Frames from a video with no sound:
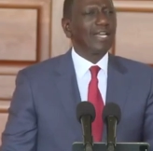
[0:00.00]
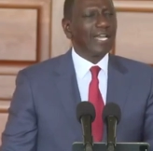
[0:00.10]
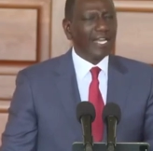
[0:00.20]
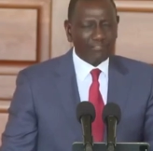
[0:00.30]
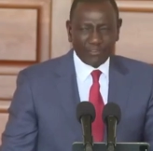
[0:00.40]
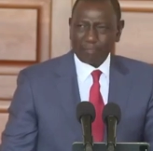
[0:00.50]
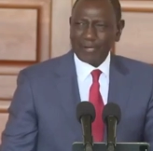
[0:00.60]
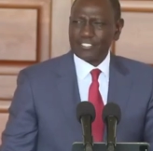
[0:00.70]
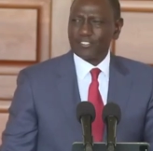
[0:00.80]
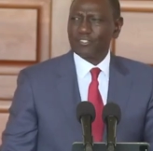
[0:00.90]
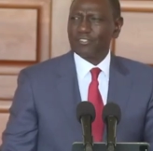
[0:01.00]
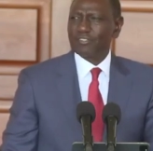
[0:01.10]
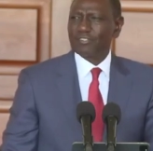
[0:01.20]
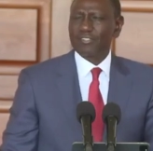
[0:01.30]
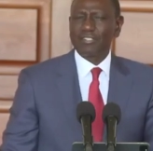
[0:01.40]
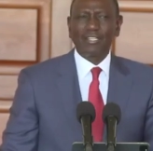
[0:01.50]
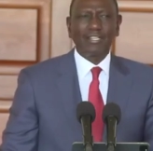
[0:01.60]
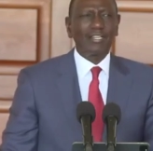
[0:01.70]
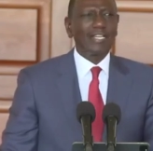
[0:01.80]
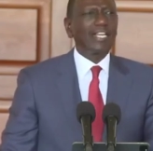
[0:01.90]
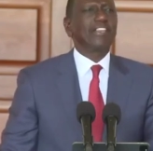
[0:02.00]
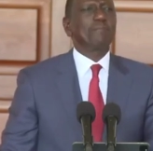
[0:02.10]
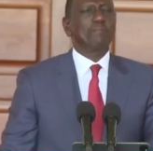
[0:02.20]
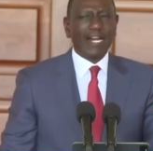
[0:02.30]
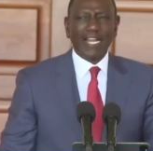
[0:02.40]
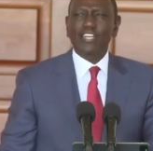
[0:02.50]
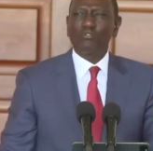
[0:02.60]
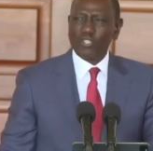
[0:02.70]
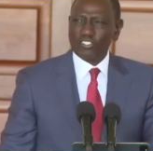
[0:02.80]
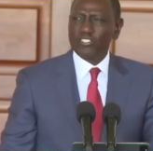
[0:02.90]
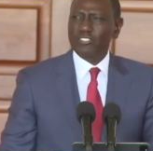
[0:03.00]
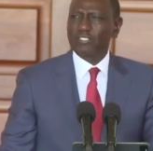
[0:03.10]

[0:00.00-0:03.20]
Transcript: every person in the manner in which